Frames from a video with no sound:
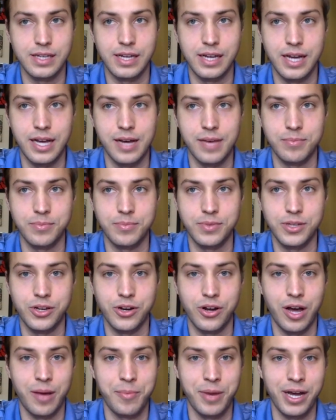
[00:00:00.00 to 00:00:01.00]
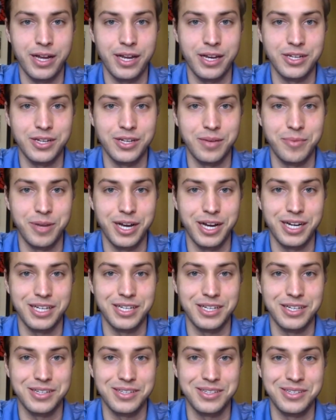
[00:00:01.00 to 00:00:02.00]
Um, you know, I'm not gonna, I'm not gonna,
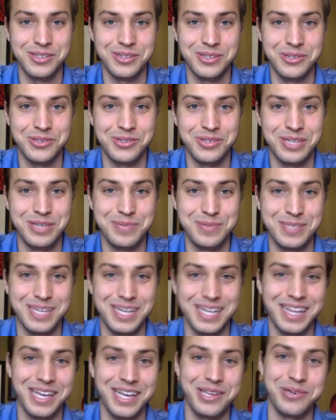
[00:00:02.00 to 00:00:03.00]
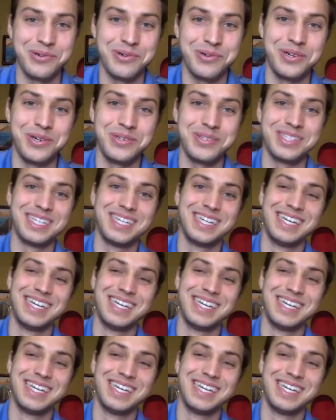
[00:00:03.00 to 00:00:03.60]
you know, you keep saying that you're old.